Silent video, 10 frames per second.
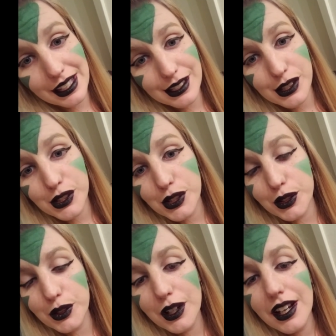is
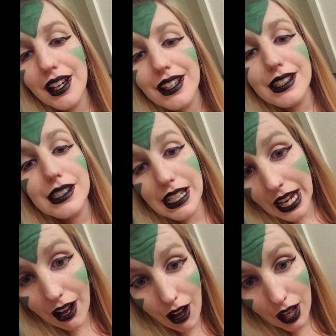to
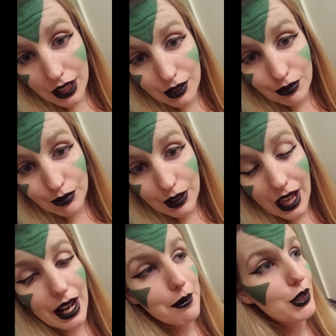stay on,
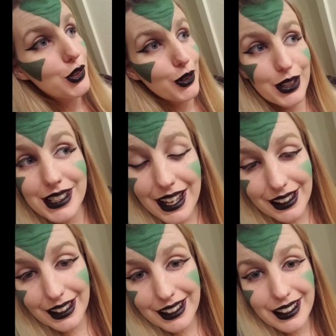and I'm gonna show you
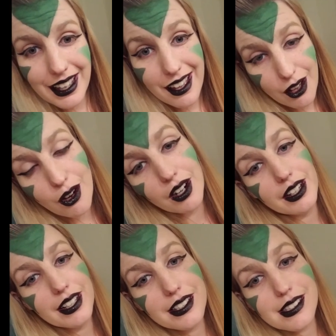exactly how
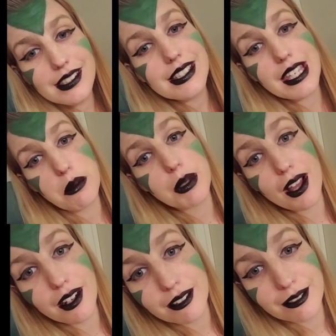hard it is to keep it
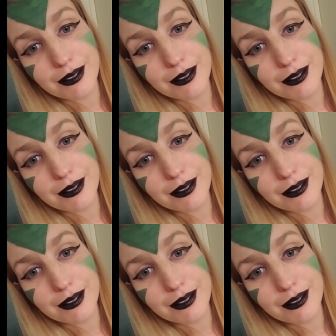on.